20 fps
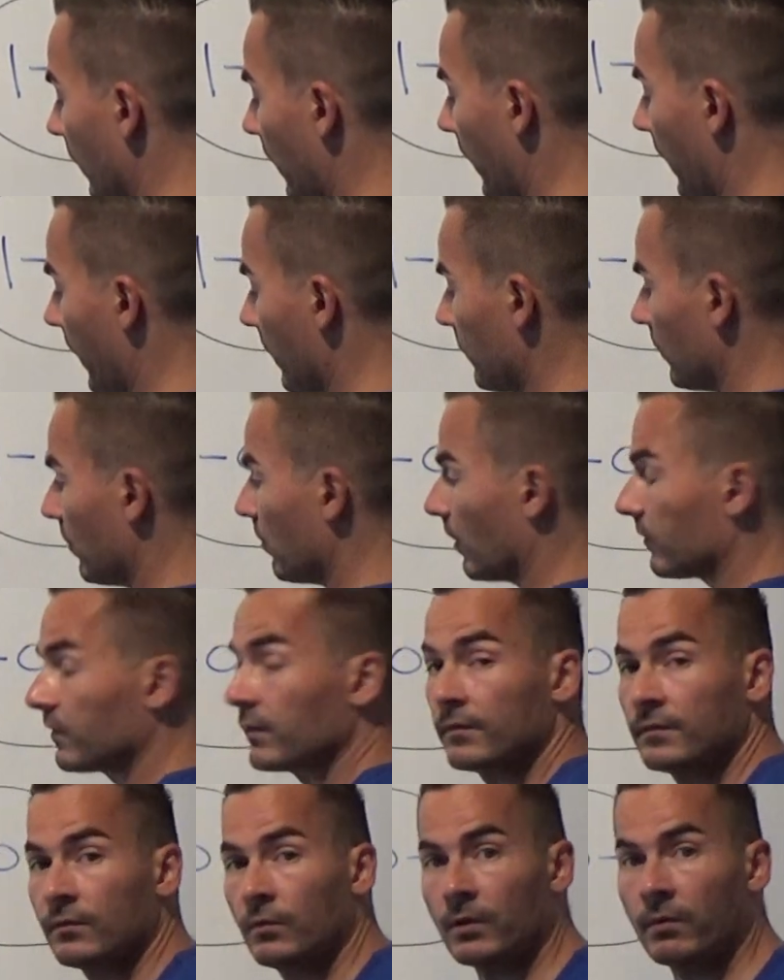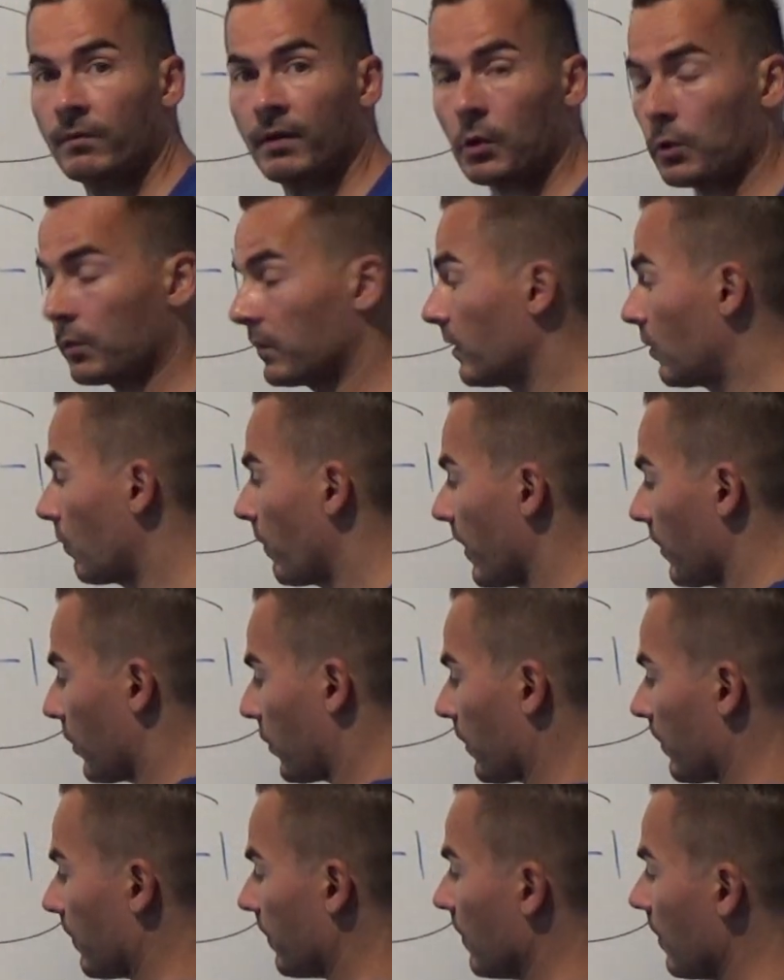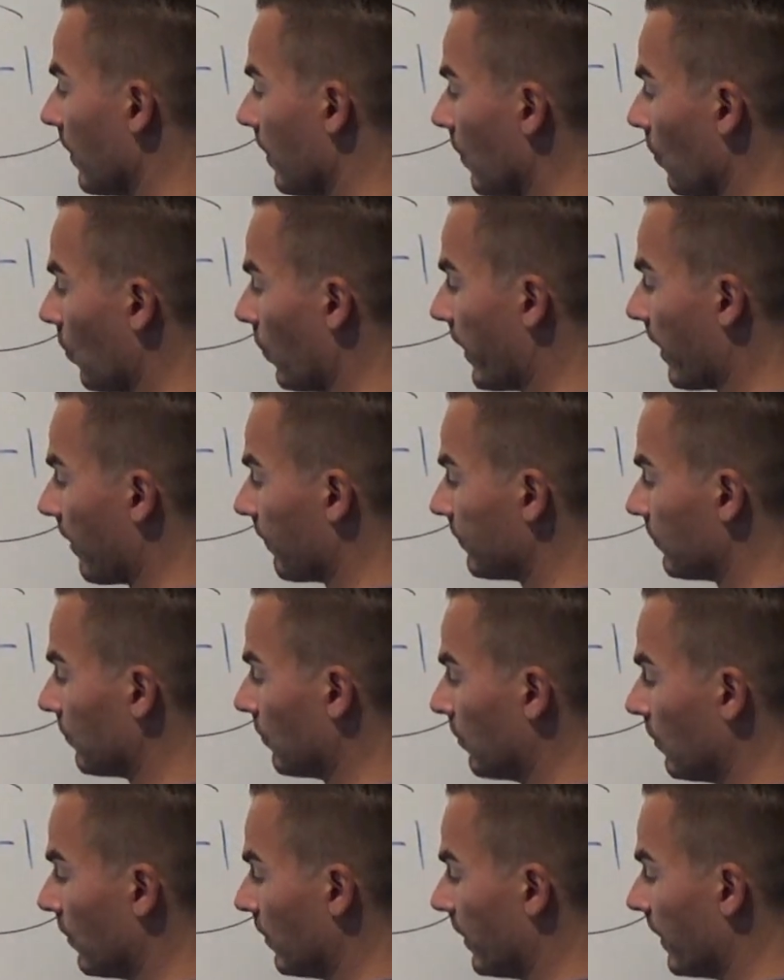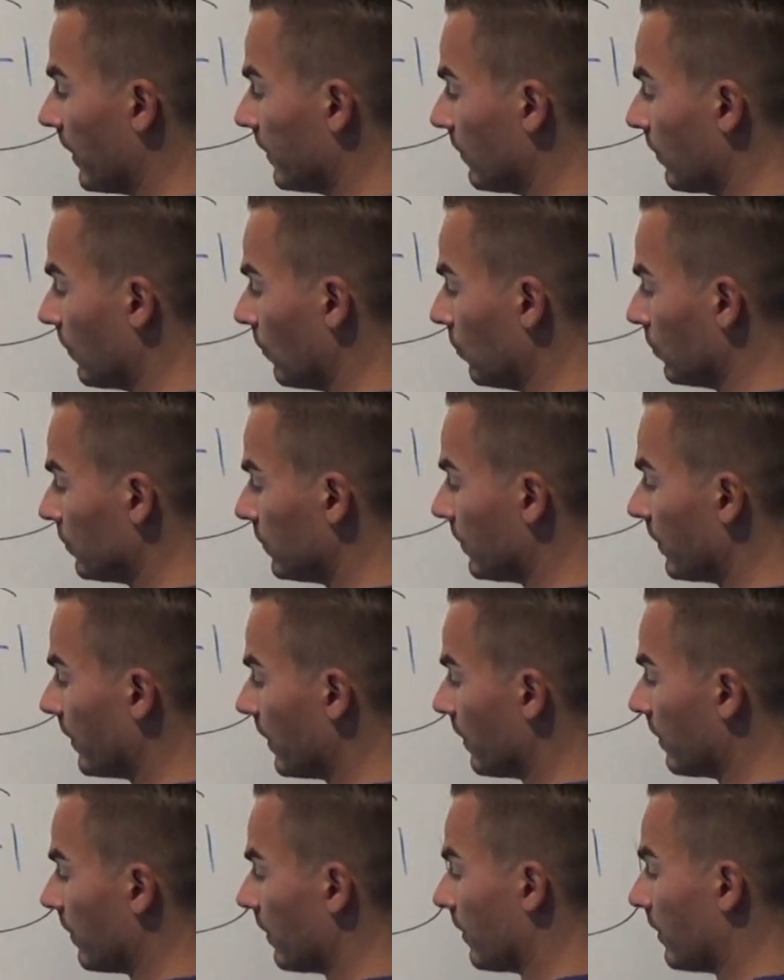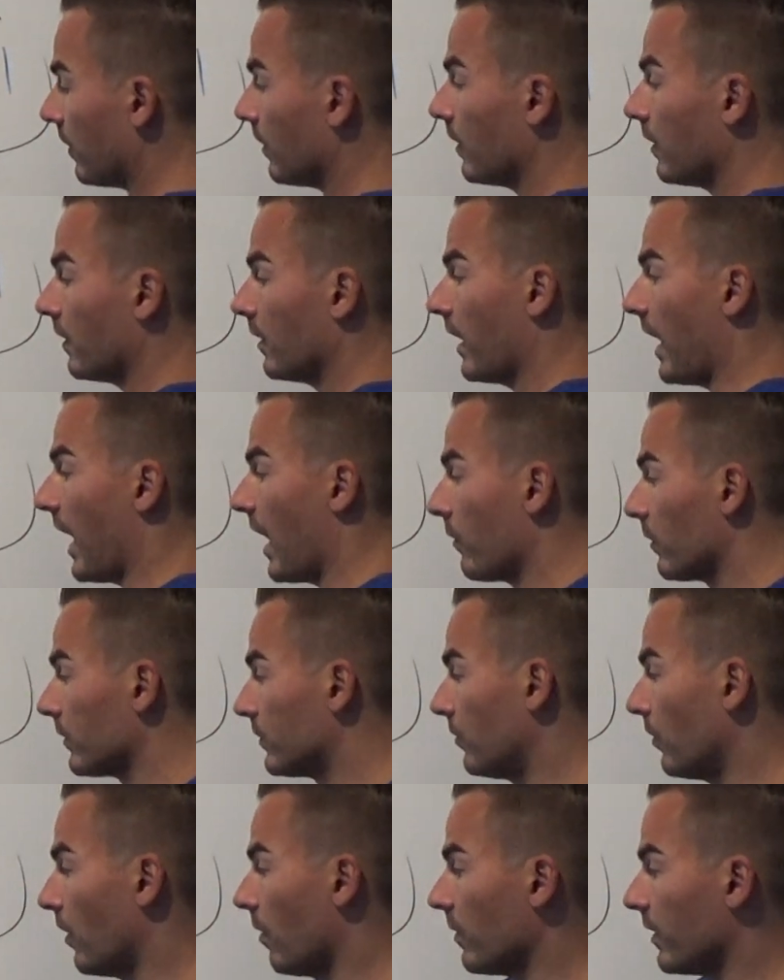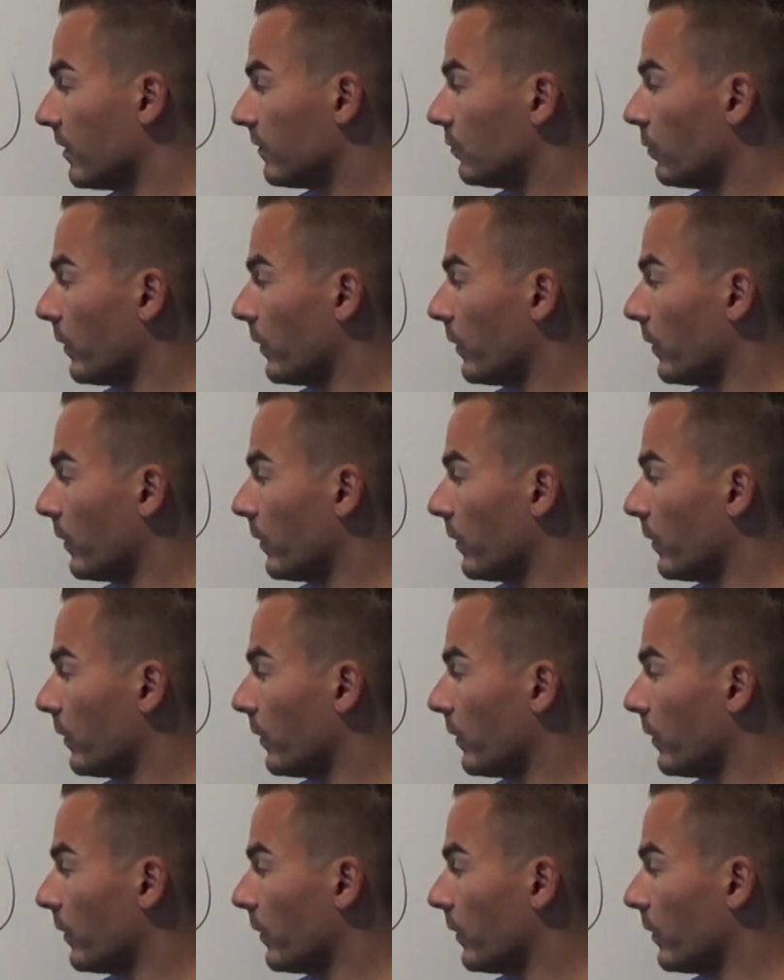and because it's a regression equation, we have to include error term as